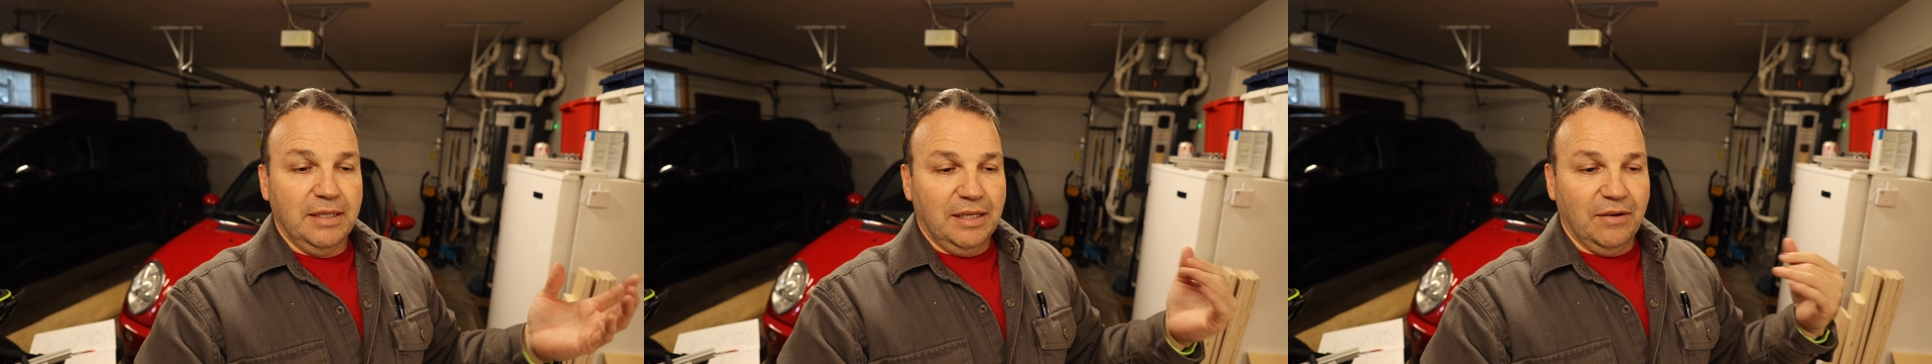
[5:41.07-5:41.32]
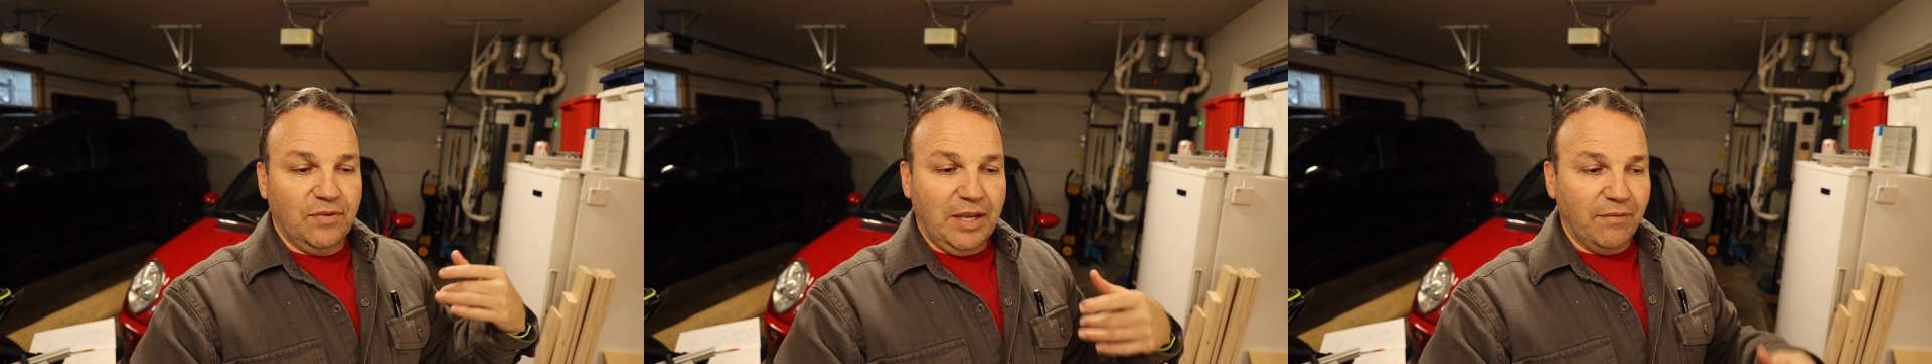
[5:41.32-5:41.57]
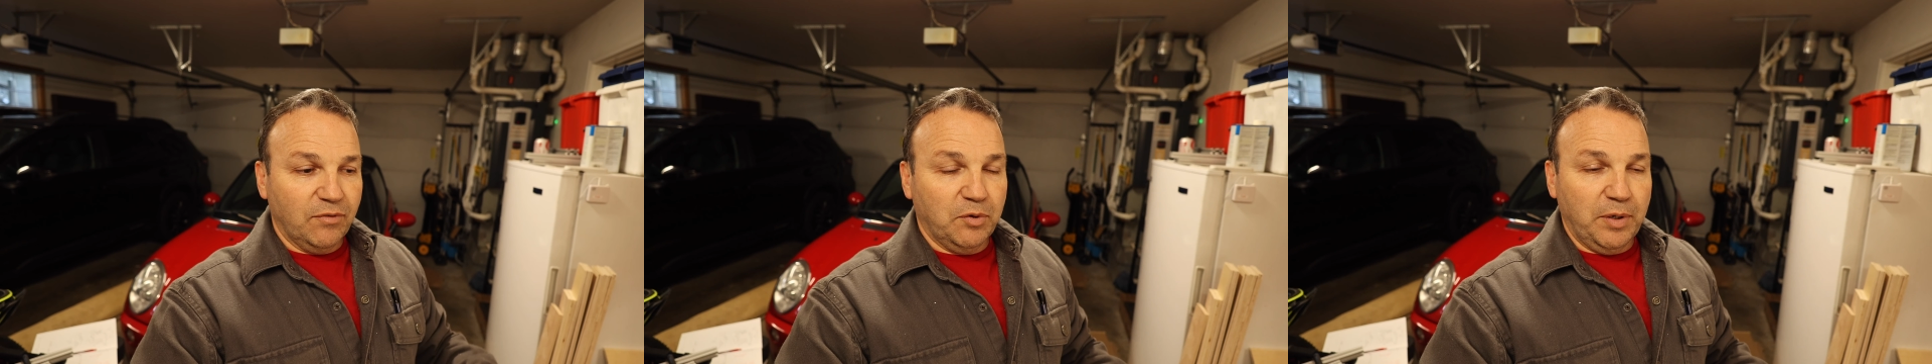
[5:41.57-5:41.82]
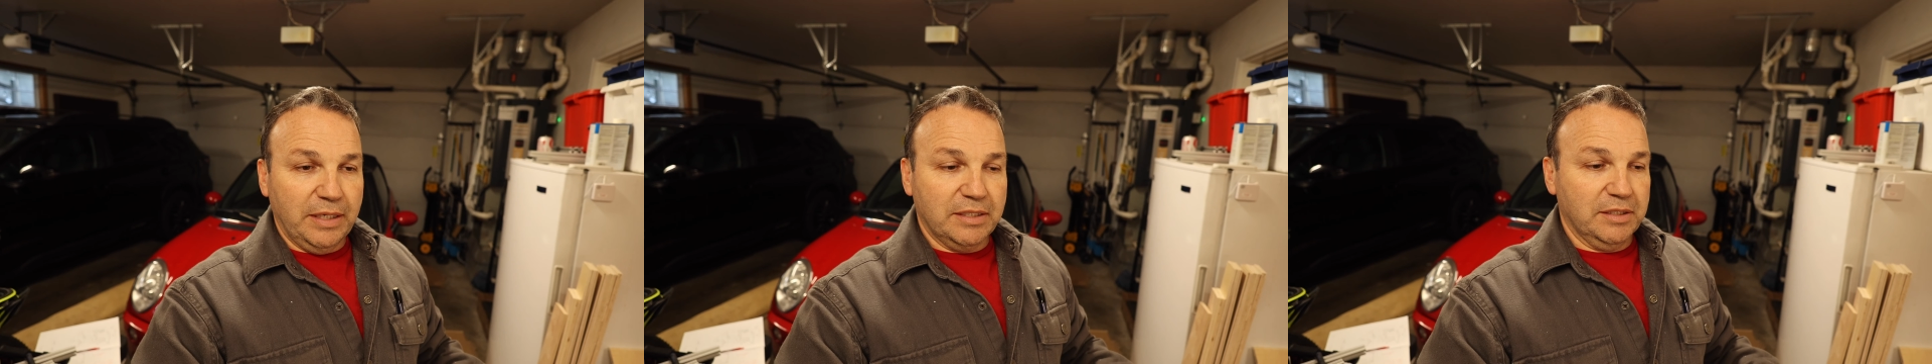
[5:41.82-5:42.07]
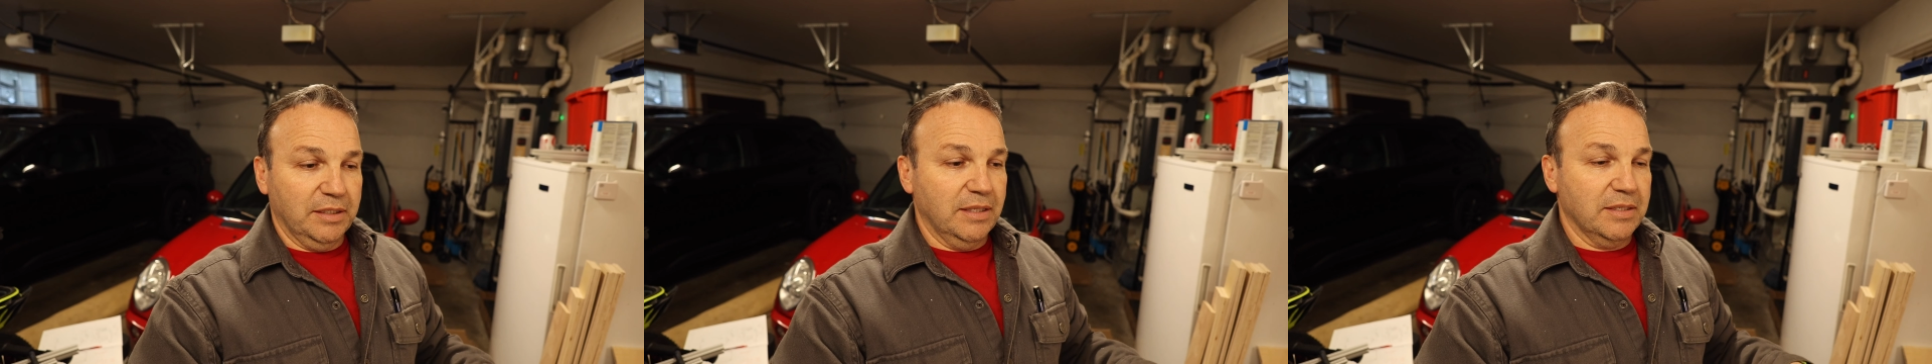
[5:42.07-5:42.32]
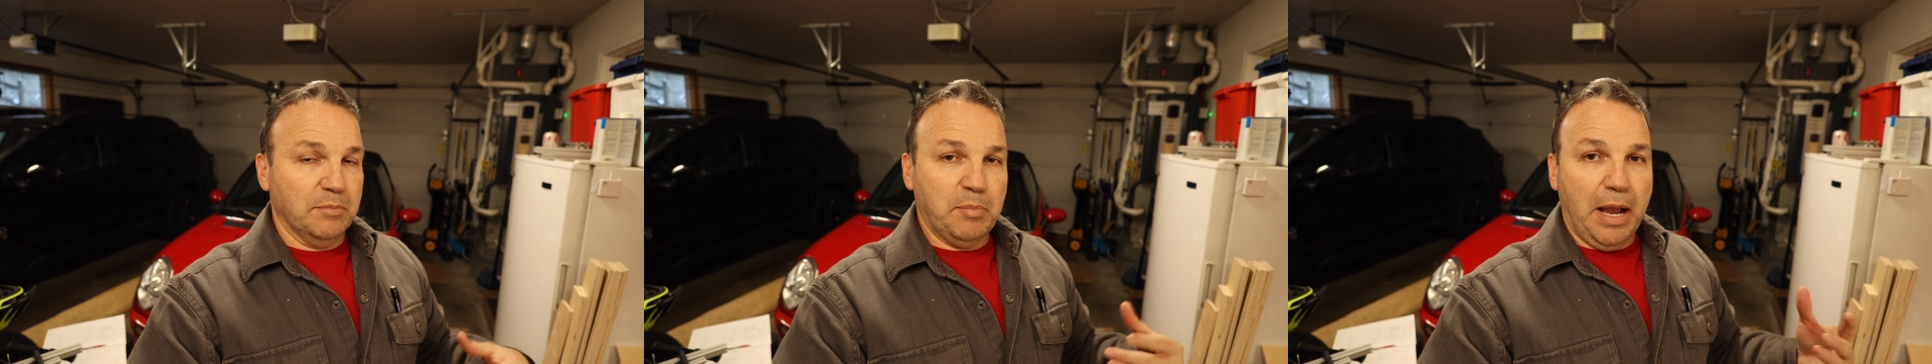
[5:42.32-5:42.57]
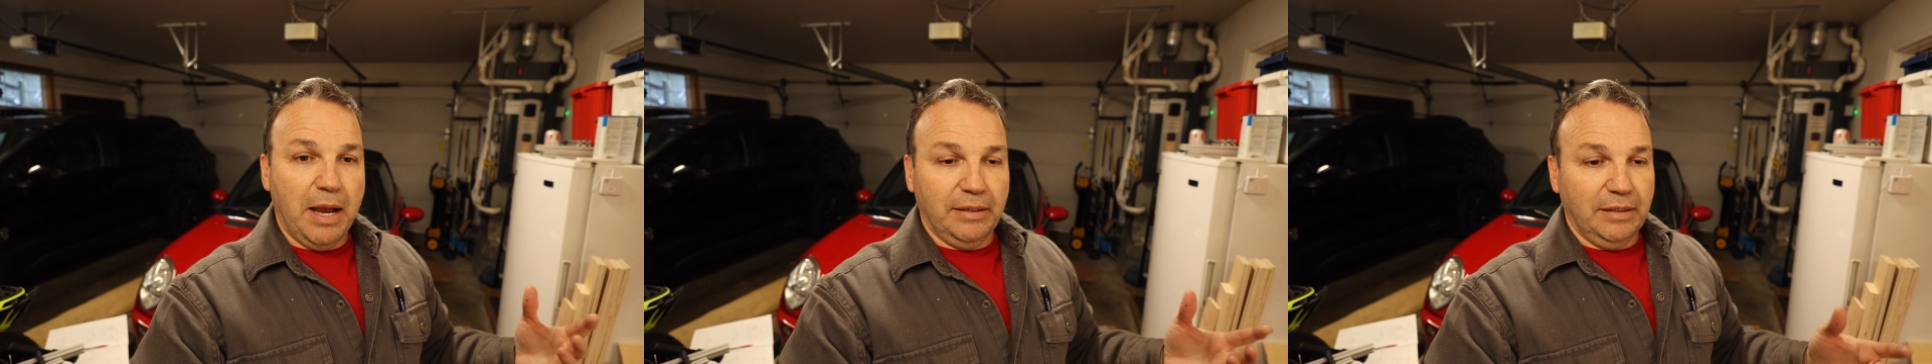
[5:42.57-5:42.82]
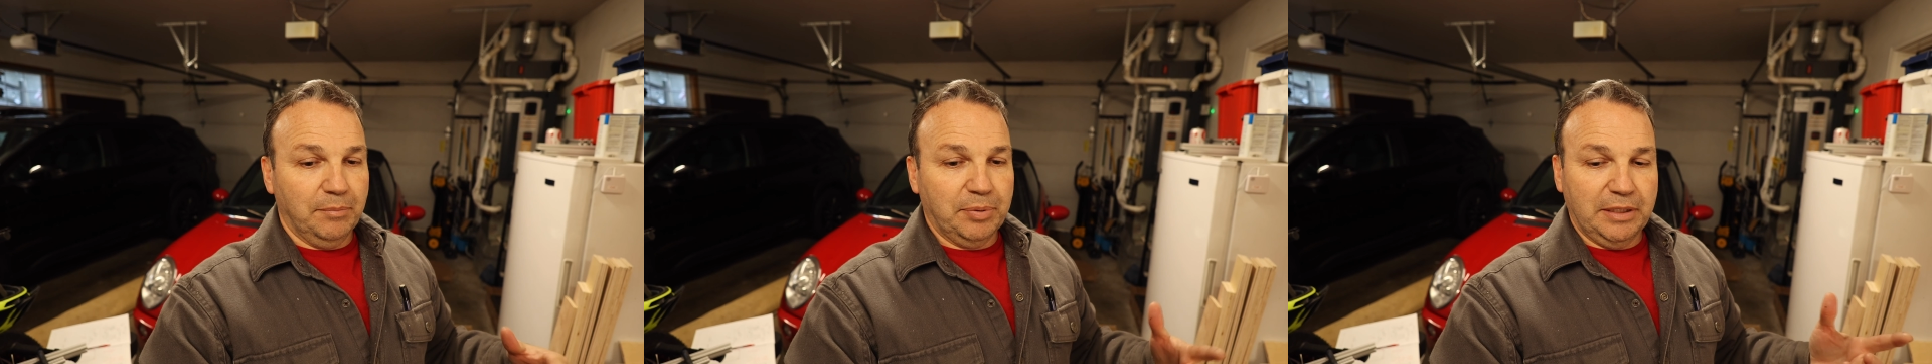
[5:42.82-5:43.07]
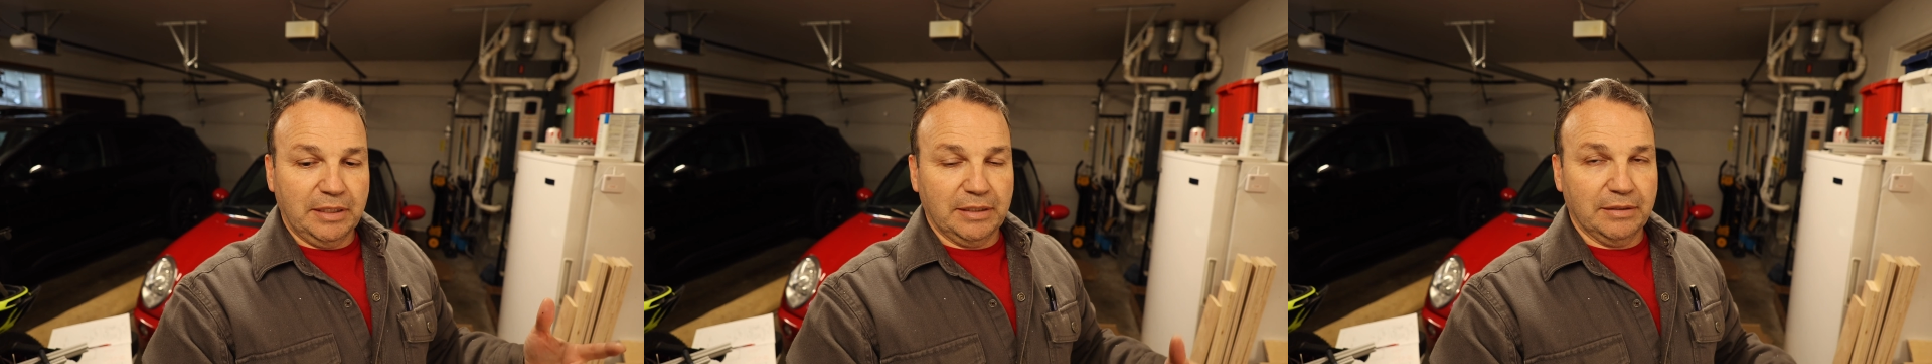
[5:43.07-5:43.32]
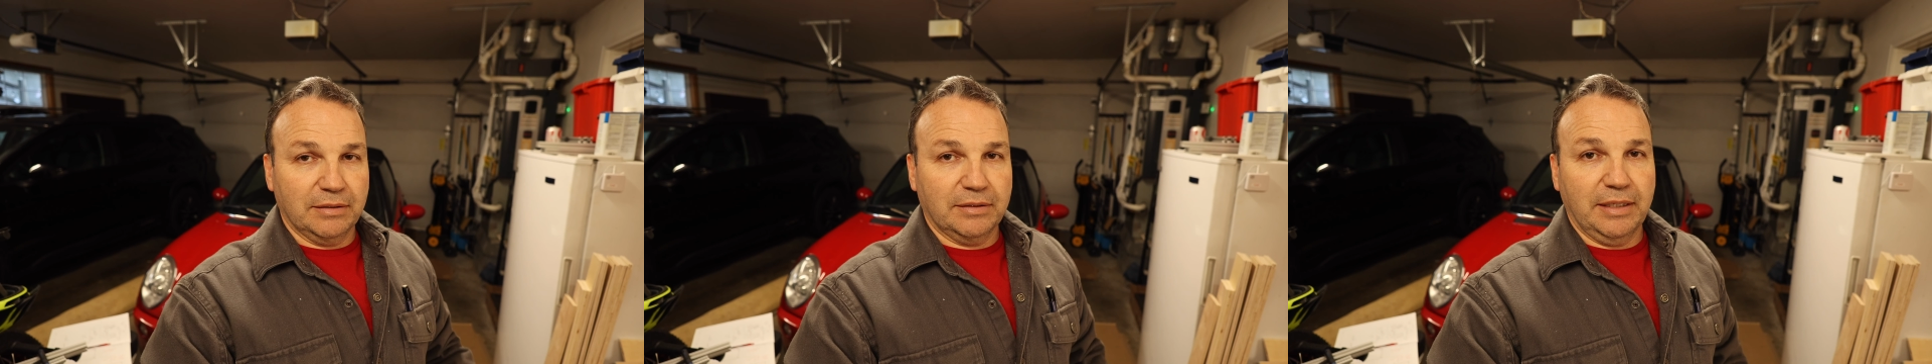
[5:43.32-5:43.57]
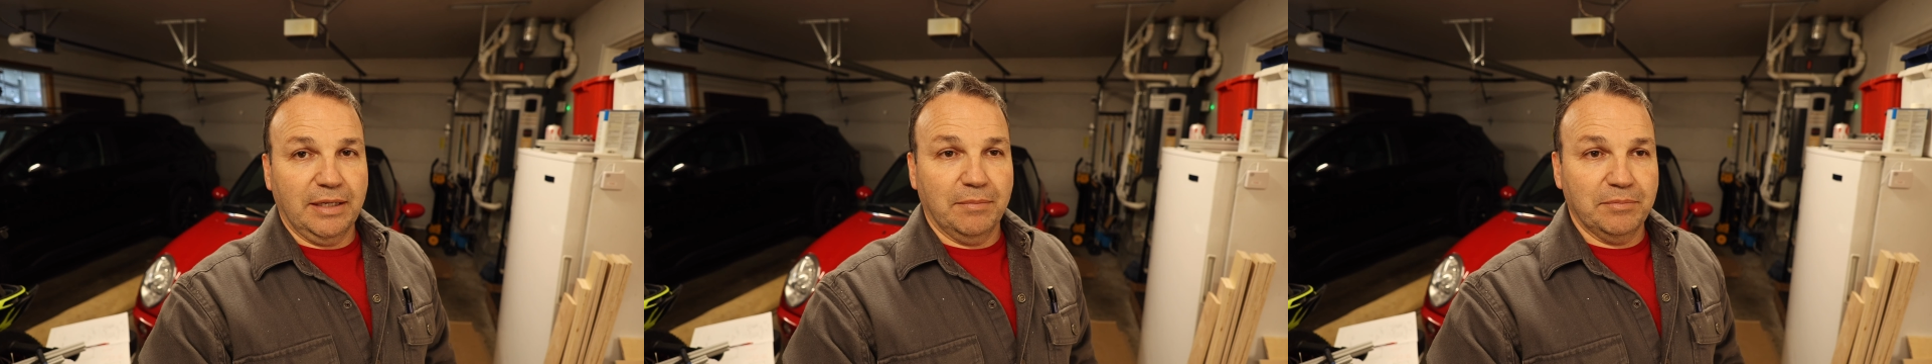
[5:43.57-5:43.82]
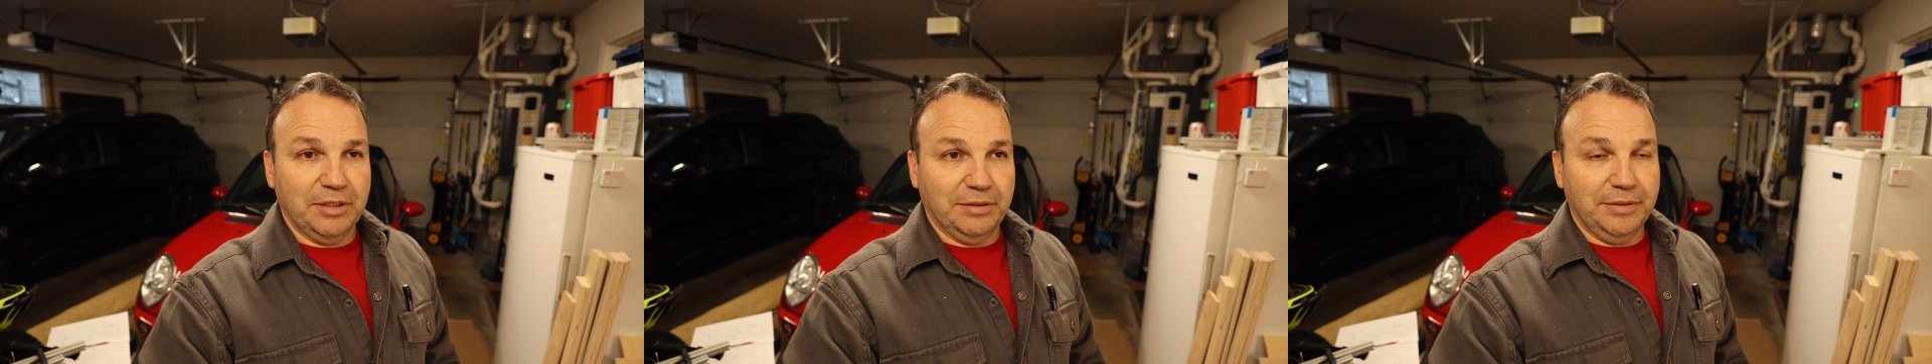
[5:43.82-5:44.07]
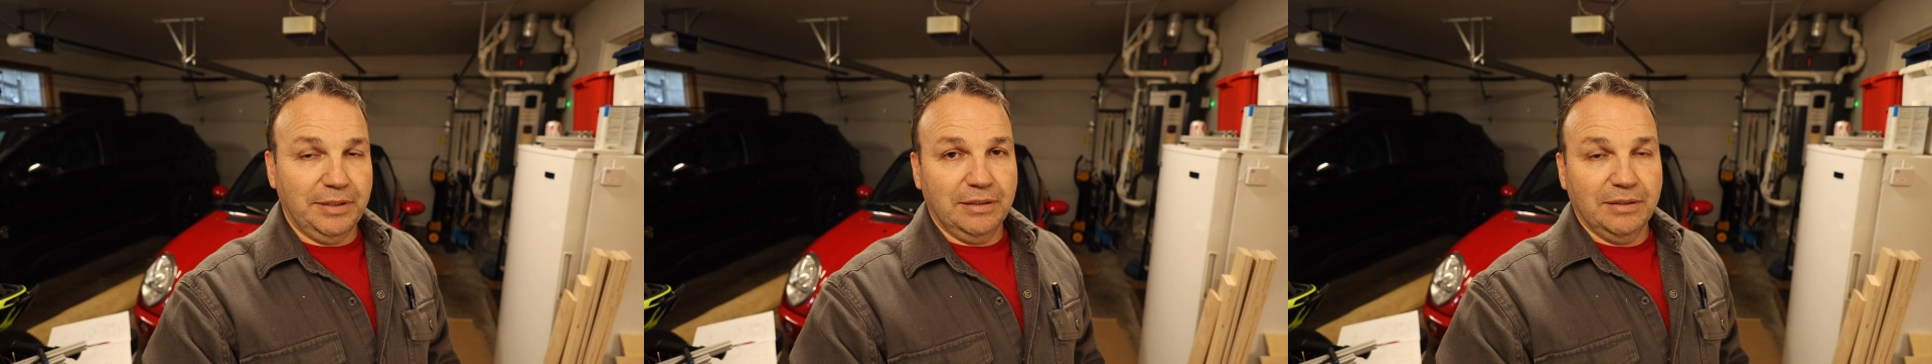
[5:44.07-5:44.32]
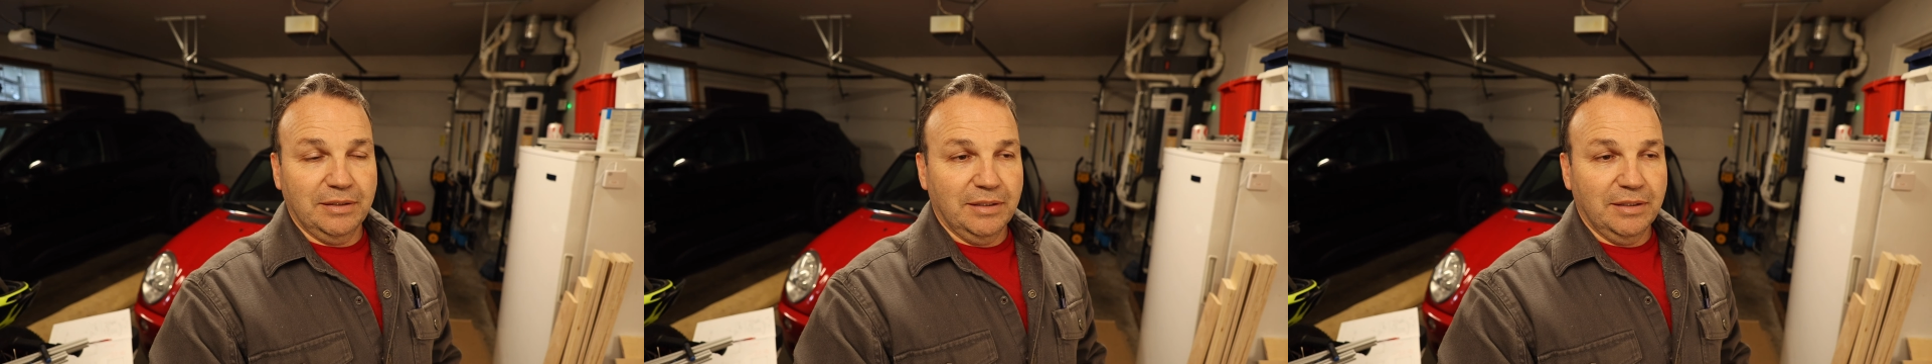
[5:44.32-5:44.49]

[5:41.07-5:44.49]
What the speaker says: If you have questions about any particular thing I'm doing,